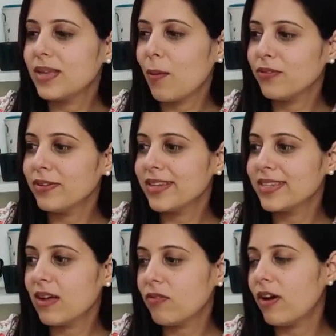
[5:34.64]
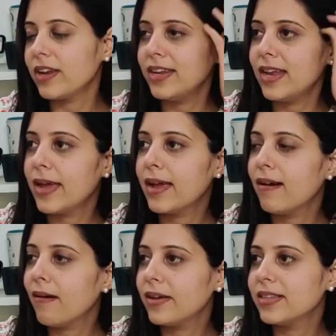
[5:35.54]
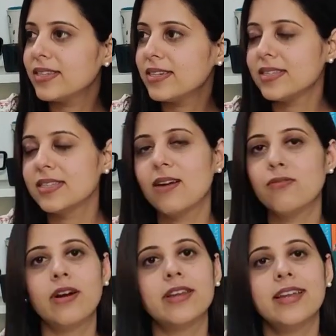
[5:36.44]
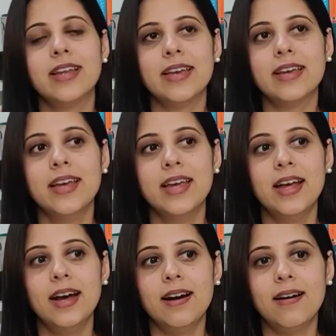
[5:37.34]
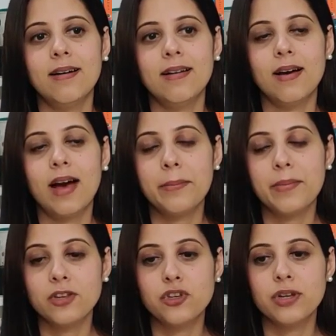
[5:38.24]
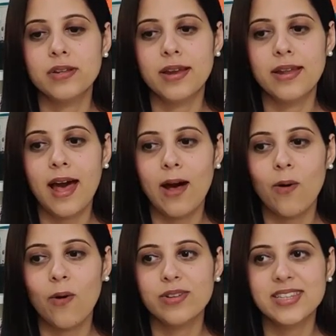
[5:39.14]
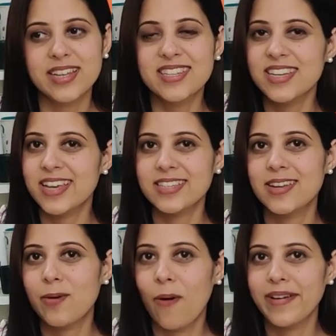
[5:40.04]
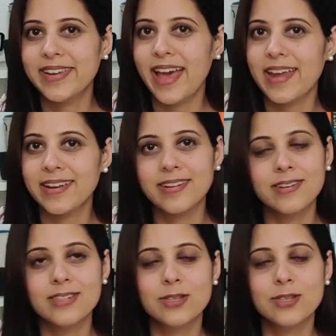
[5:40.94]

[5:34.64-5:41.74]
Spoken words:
Some of the things are funny, like incidences are funny, like I mentioned that how Sensei is an odd character.